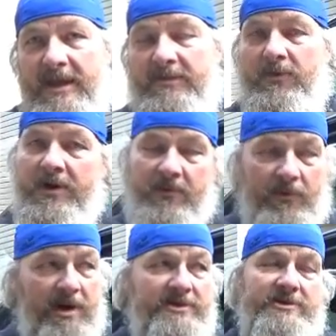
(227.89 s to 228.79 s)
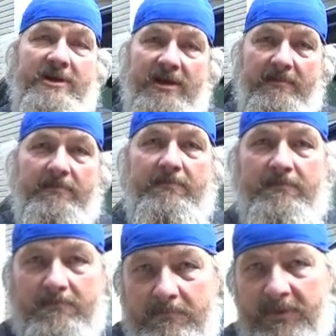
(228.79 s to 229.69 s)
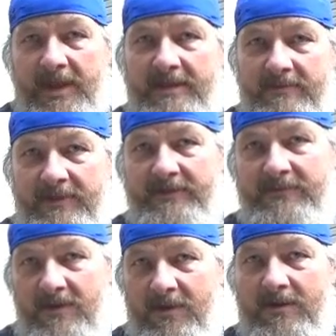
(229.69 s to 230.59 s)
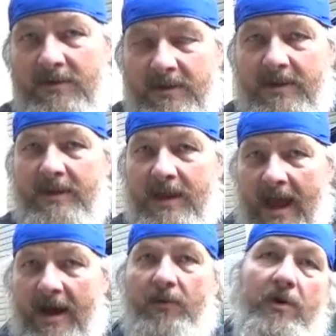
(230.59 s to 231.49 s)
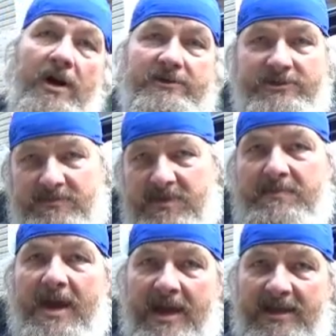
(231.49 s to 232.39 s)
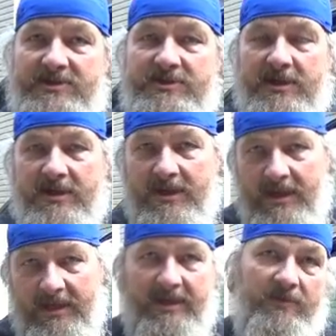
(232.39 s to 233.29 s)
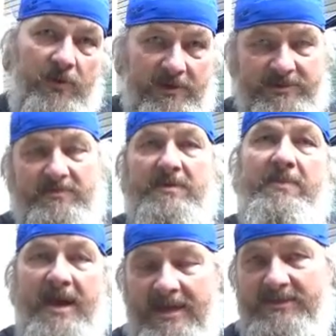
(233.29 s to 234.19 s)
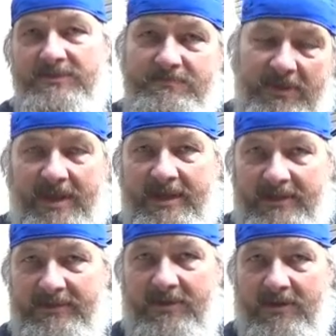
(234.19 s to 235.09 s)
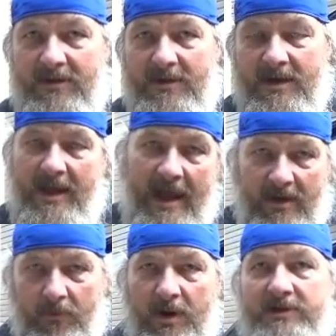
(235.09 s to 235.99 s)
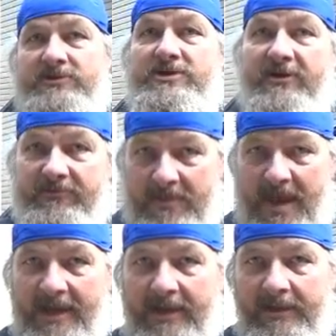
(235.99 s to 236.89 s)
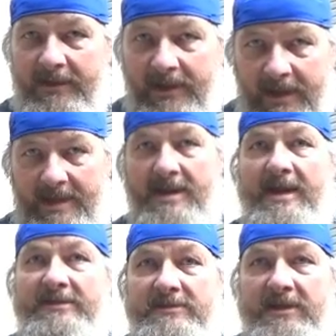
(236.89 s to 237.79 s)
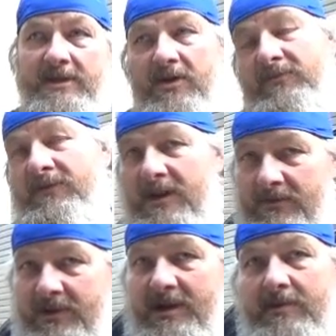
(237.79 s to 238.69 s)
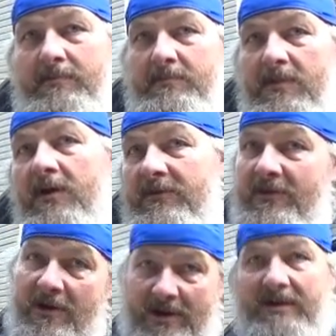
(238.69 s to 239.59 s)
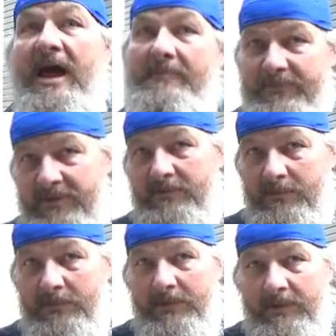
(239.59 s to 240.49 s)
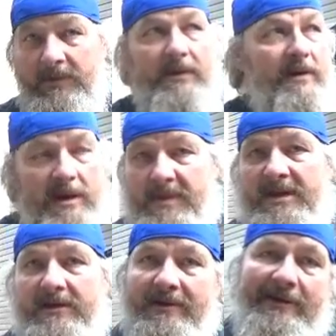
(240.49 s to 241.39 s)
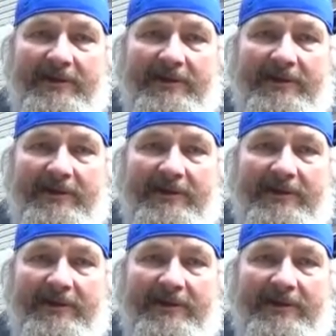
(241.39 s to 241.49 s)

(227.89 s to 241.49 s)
and while you're watching him play the guitar, out walks Jimmy Page, and then while Jimmy Page is playing guitar, out walks Jeff Beck, and the next thing you know, following him is Eric Clapton. I mean,